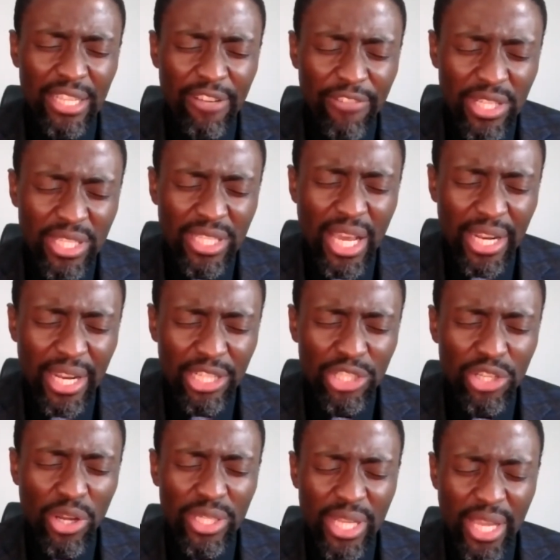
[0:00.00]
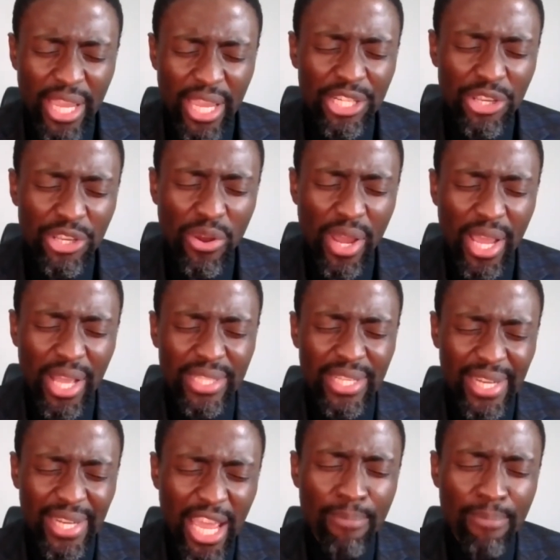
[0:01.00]
every son and daughter into your hands,
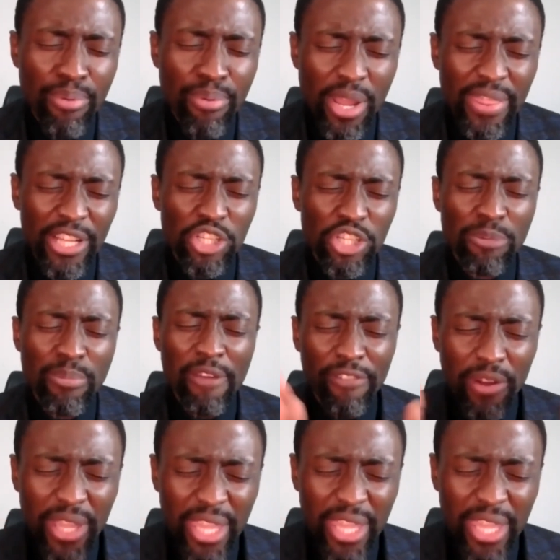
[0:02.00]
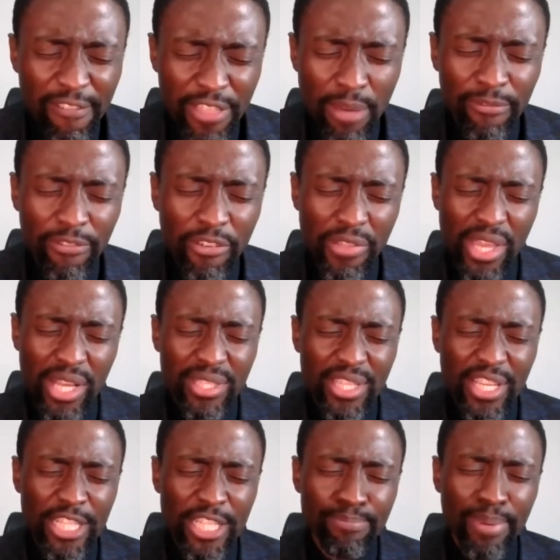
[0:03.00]
and I pray that you may forgive them for their sins,